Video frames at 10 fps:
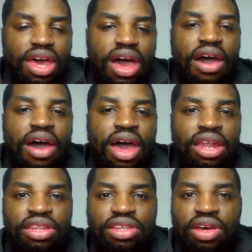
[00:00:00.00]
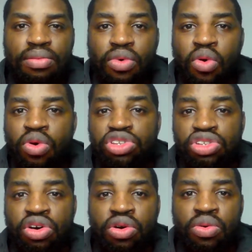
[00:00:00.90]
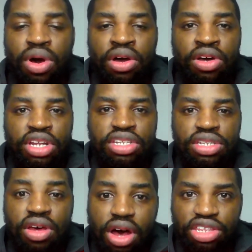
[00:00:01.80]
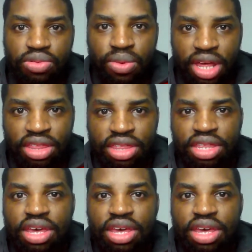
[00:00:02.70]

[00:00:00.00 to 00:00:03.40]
And also, I'm going to start with